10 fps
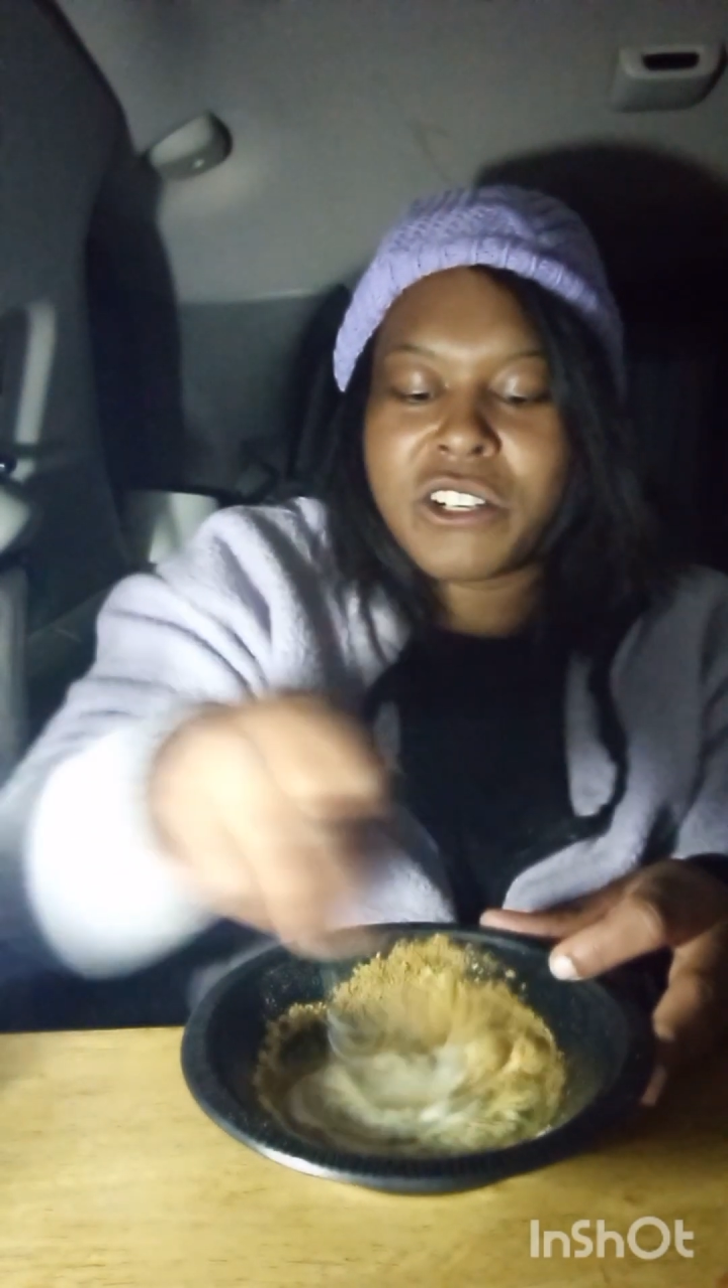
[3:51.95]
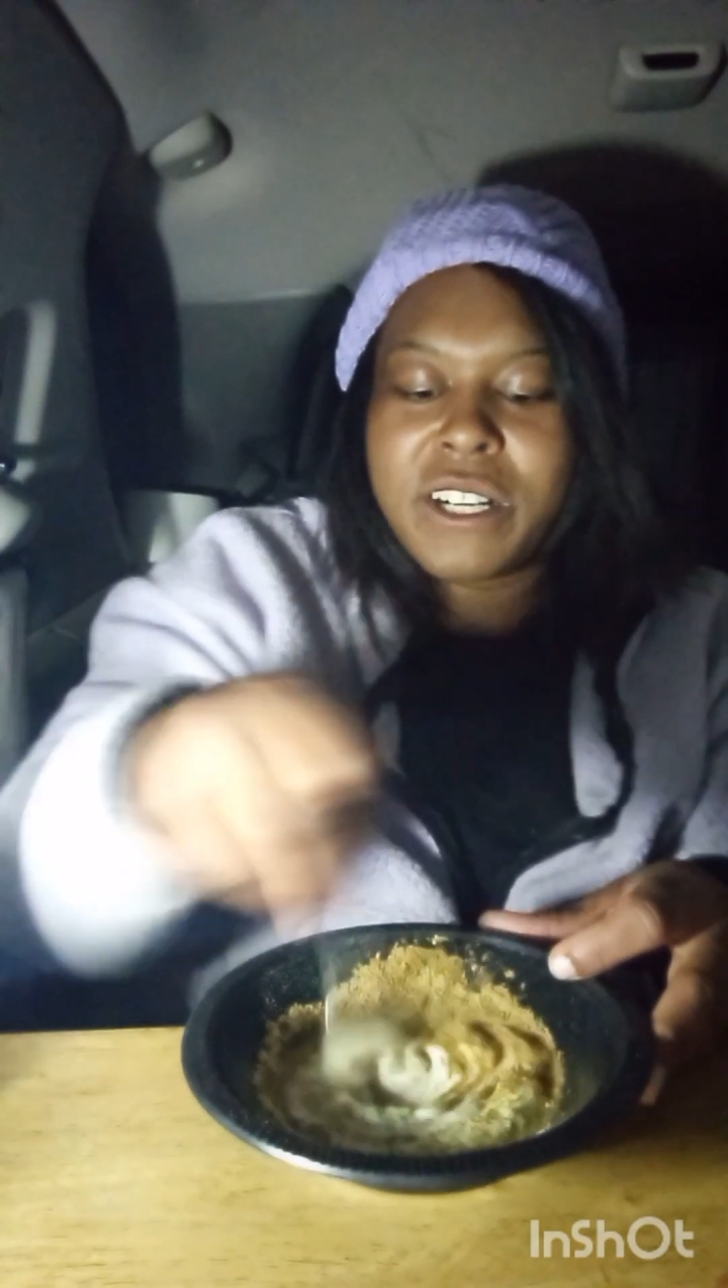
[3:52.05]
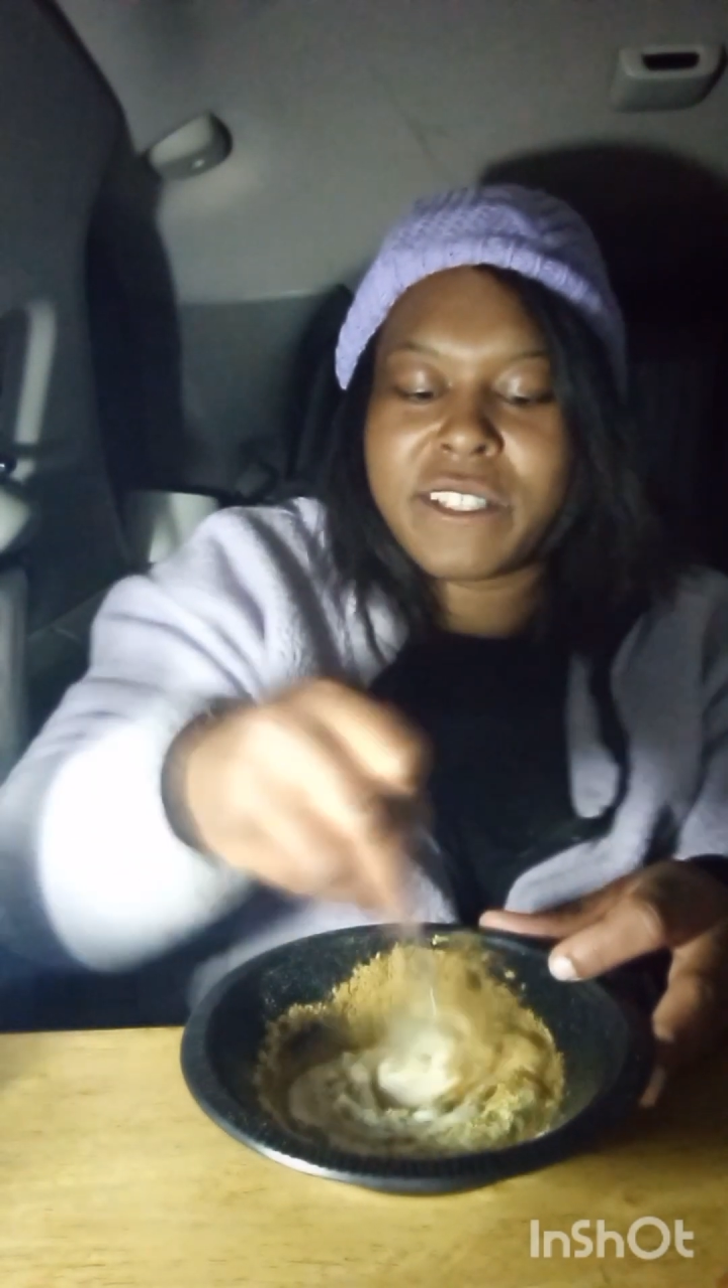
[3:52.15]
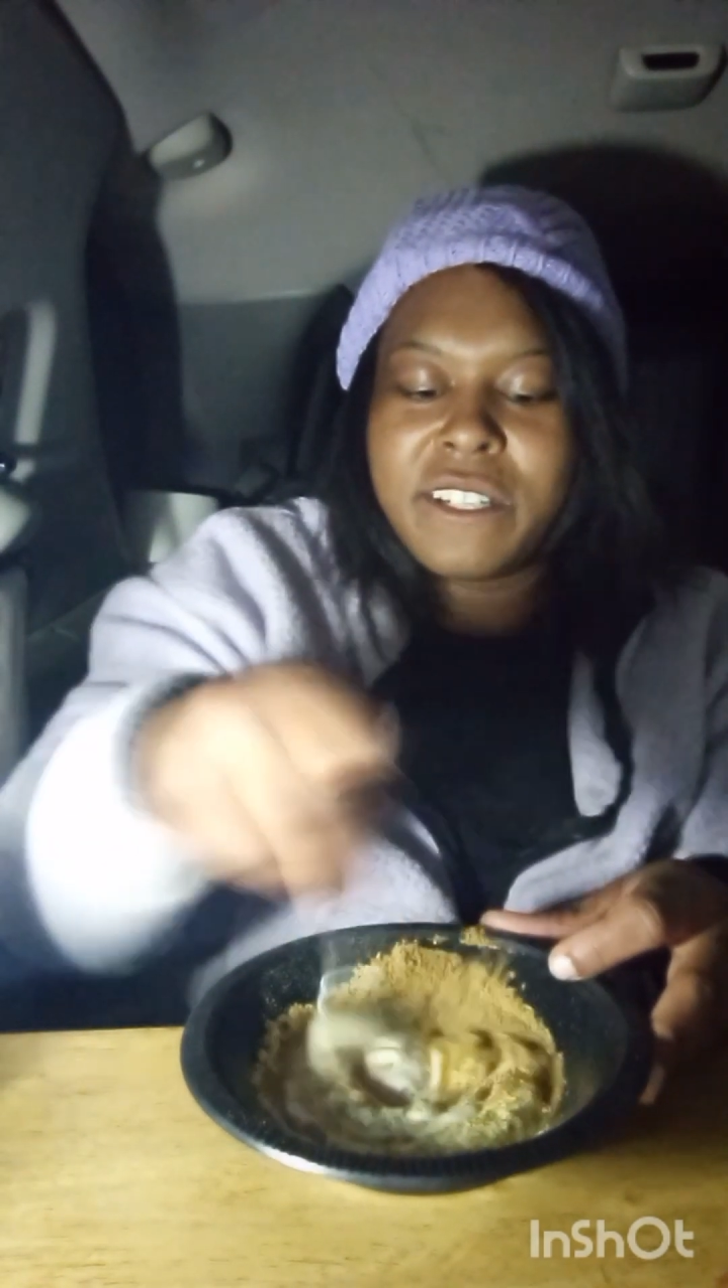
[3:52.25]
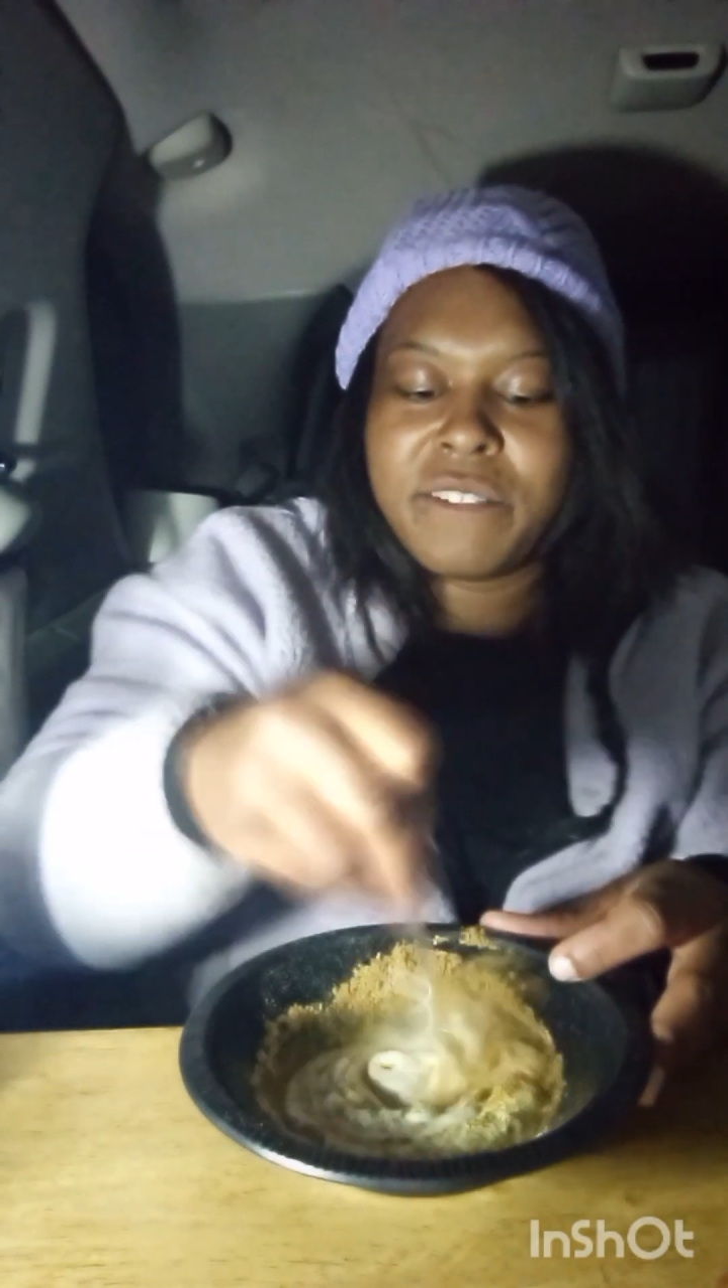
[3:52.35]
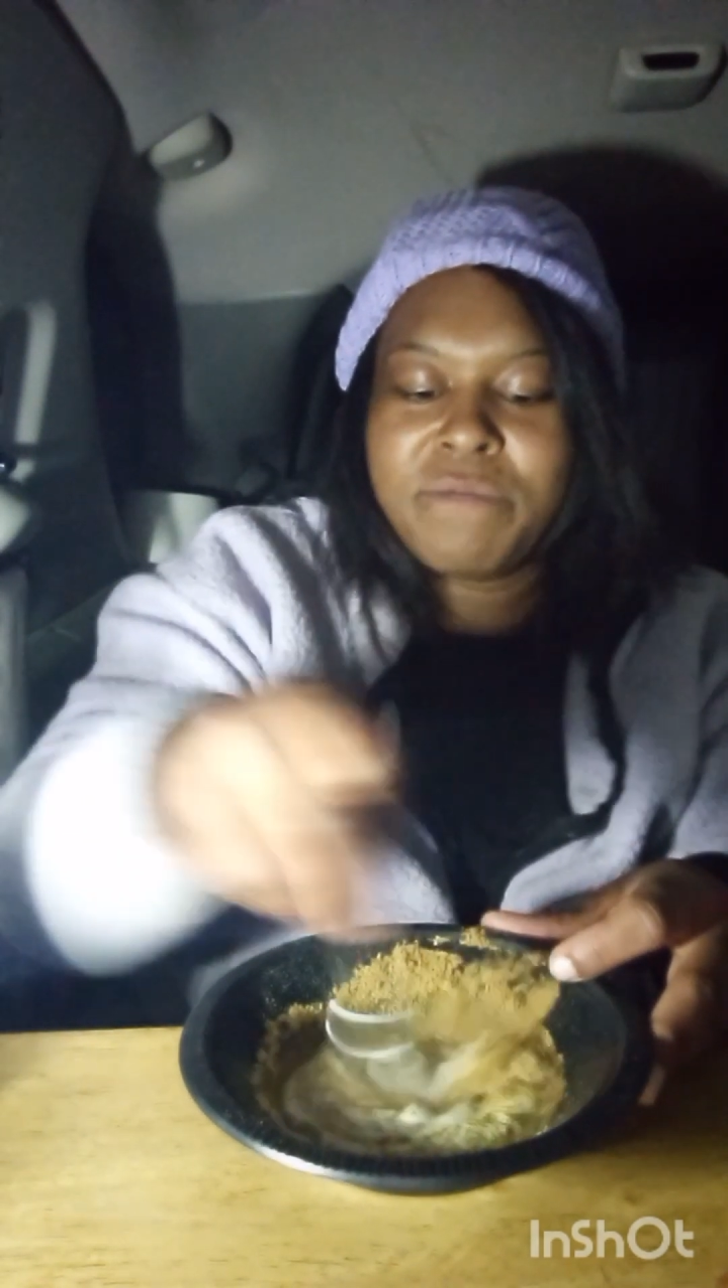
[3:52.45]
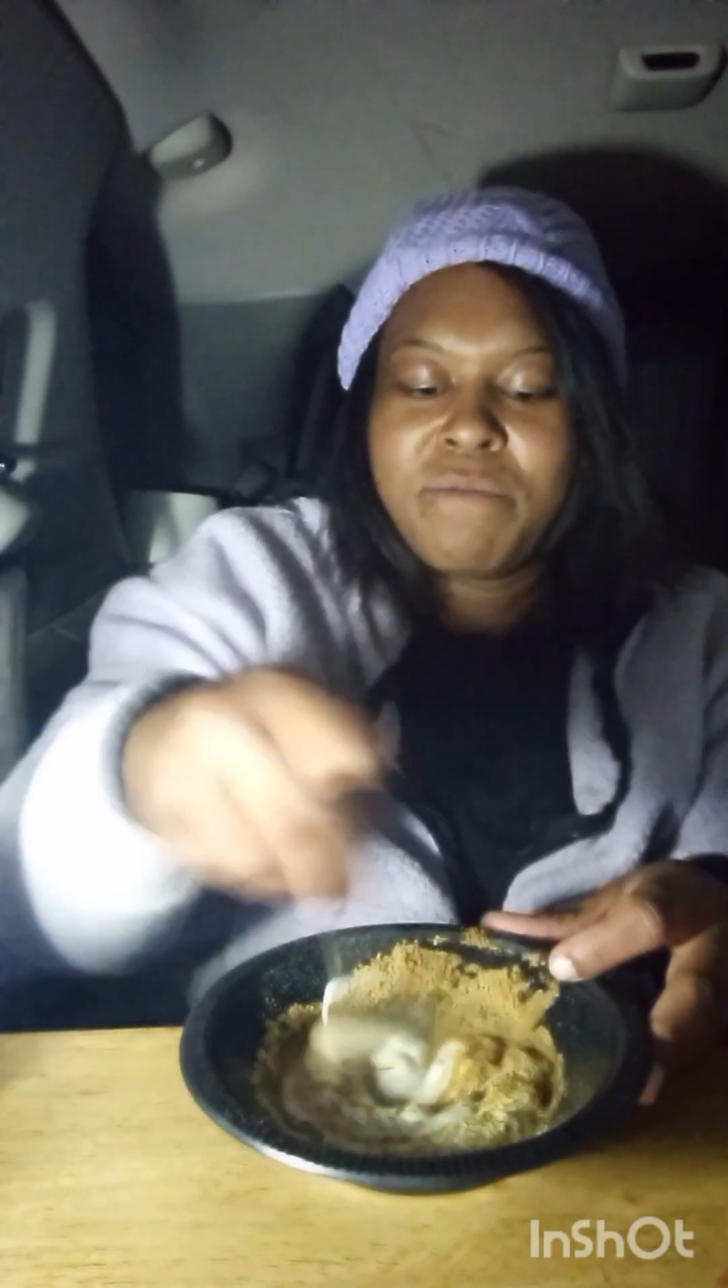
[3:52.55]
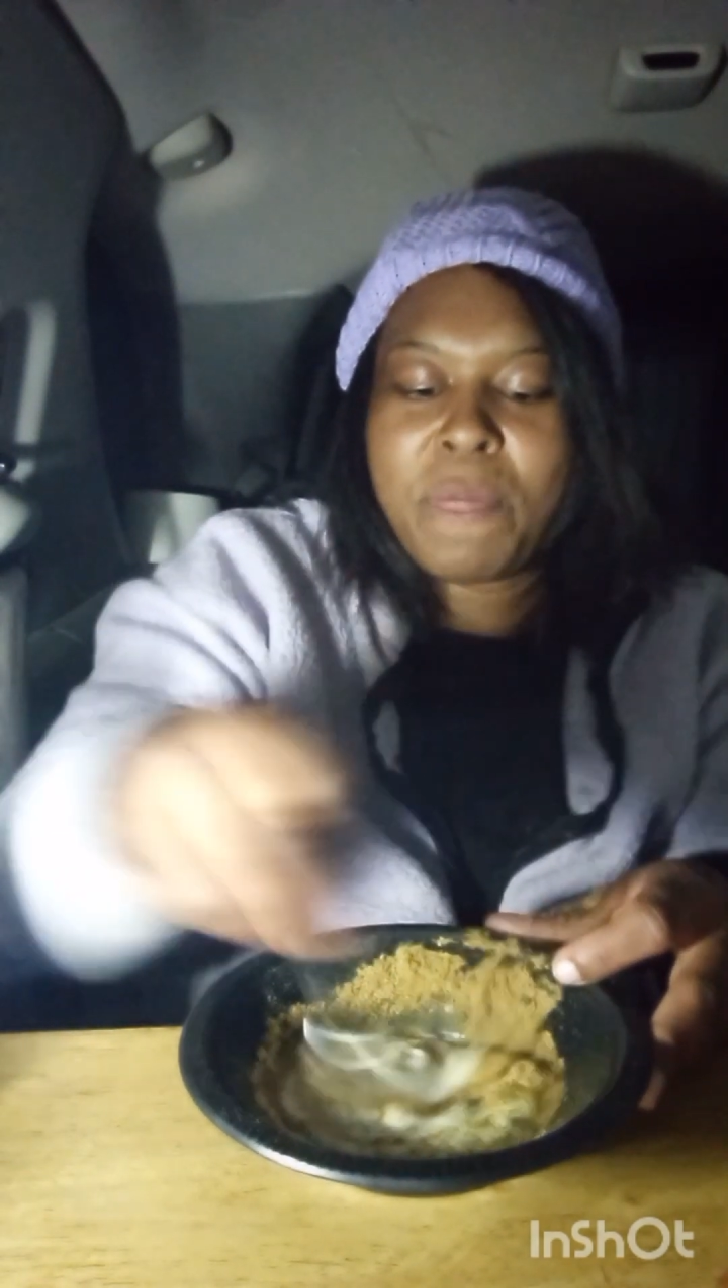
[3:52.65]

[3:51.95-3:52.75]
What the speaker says: dressing.